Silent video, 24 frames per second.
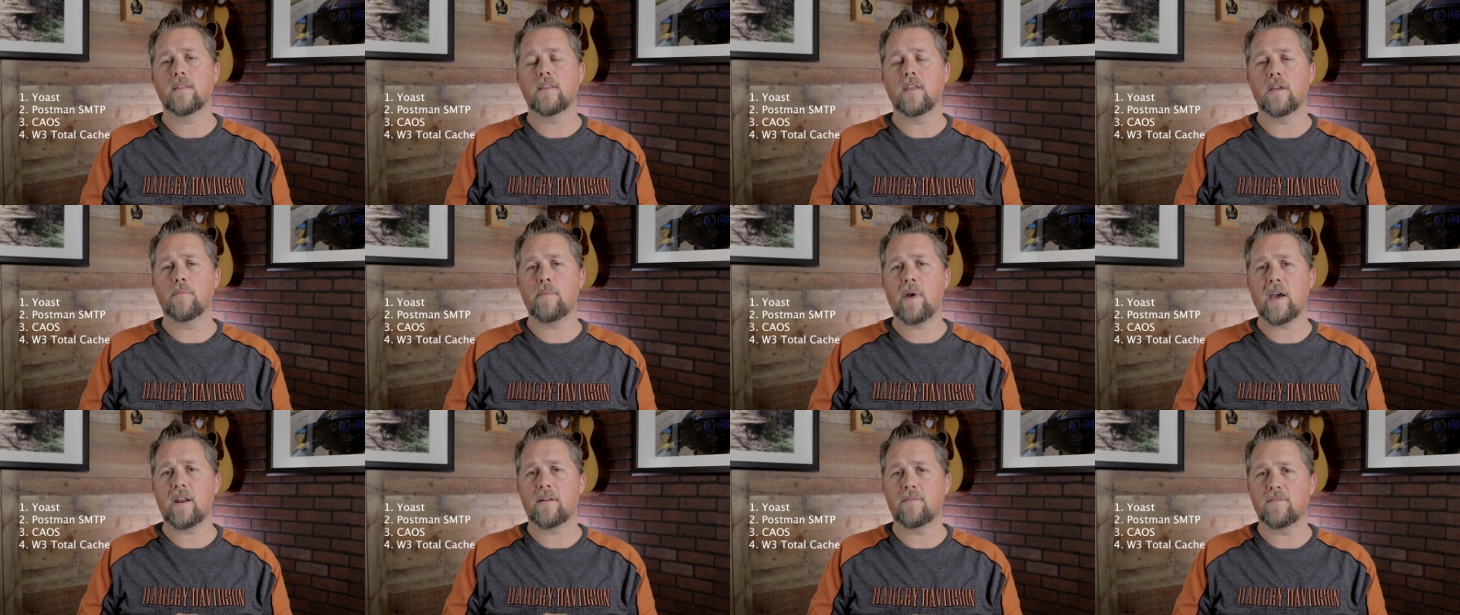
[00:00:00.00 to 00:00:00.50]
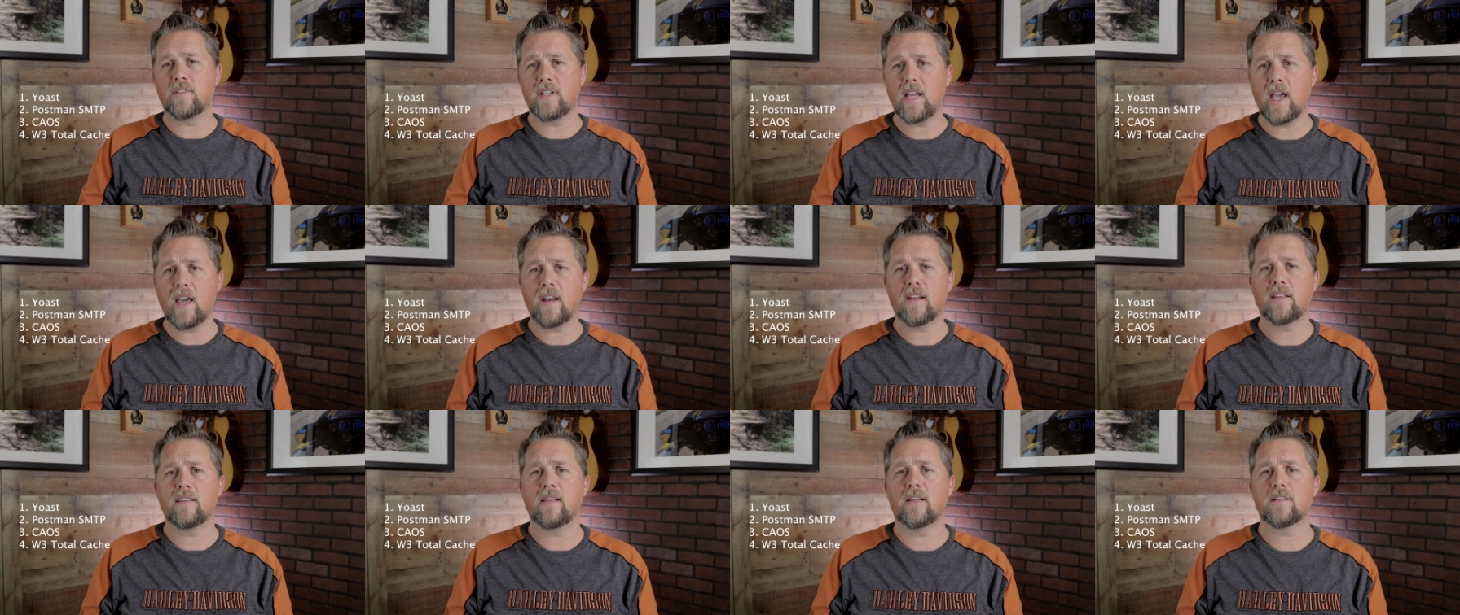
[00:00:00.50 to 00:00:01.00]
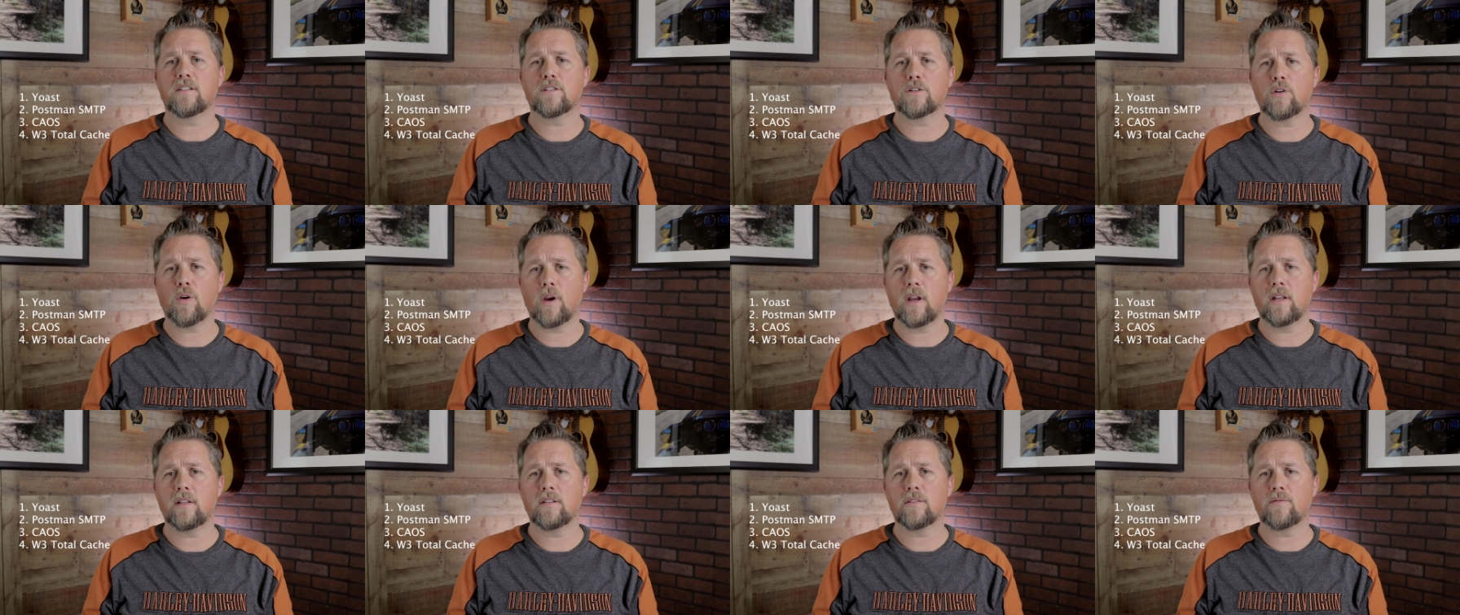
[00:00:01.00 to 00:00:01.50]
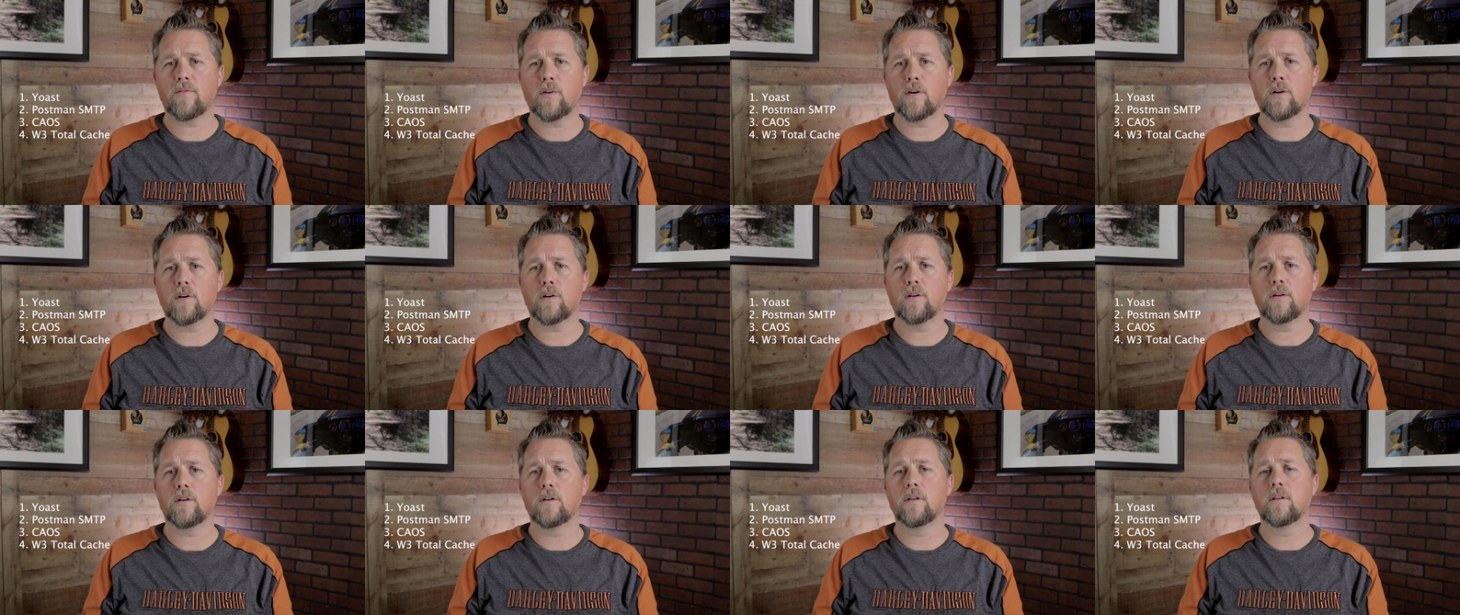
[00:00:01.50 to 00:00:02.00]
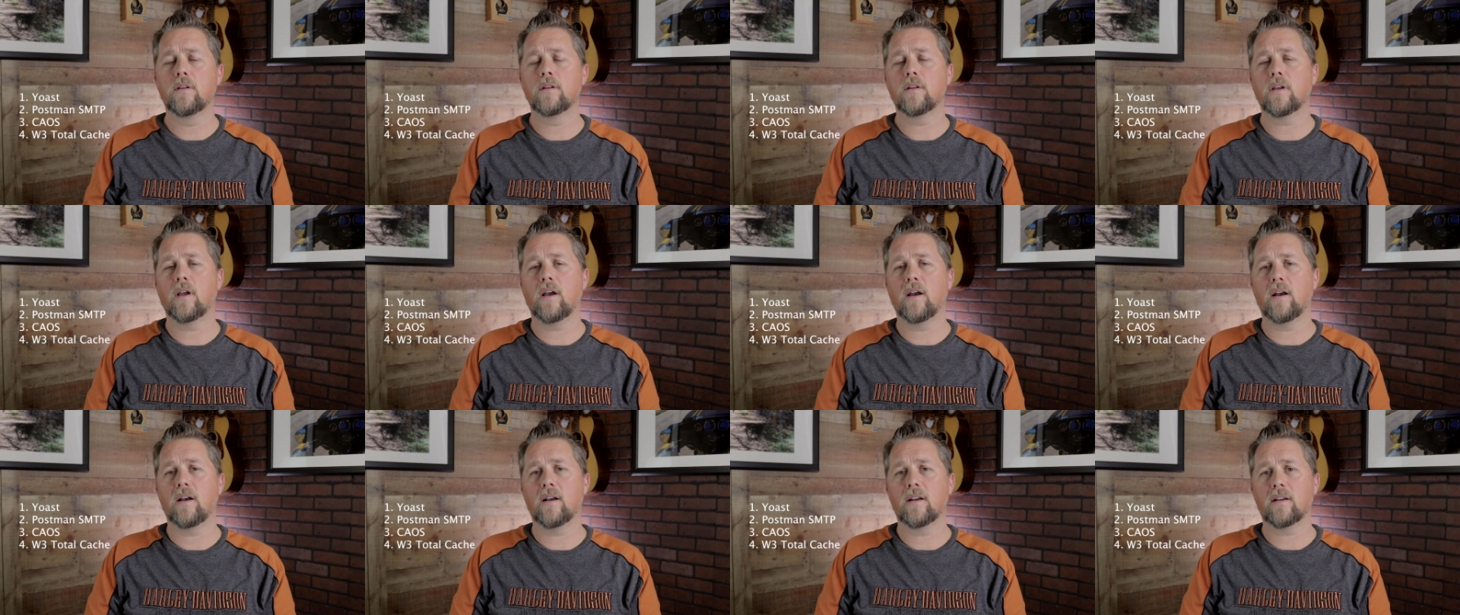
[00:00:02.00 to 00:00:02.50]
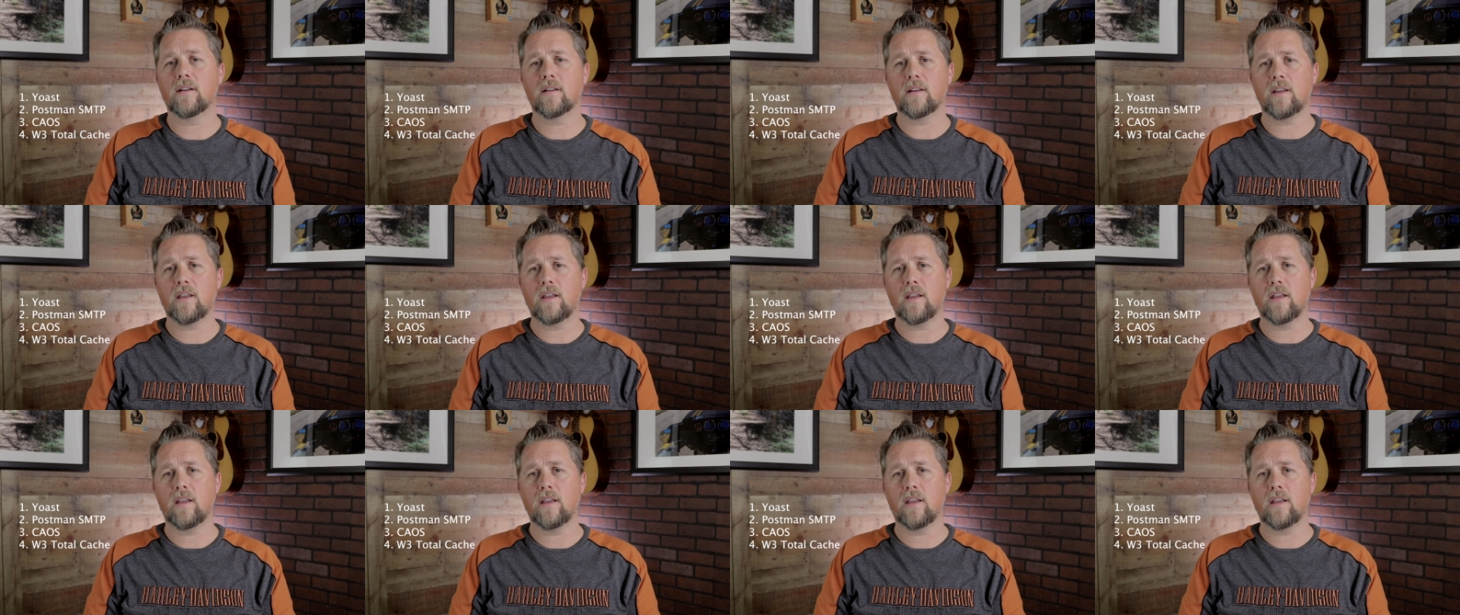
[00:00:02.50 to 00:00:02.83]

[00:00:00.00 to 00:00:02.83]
the amount of data that's transferred uh,